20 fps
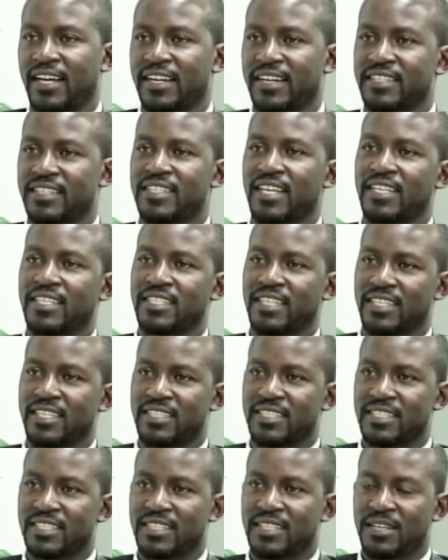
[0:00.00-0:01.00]

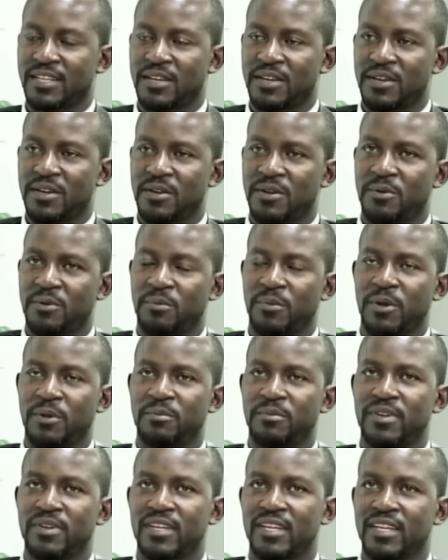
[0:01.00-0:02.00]
researchers,
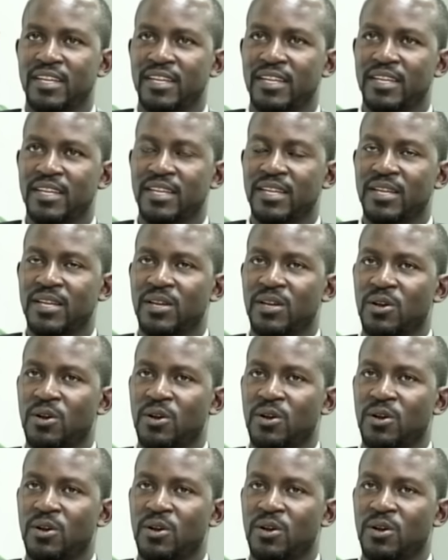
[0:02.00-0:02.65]
maybe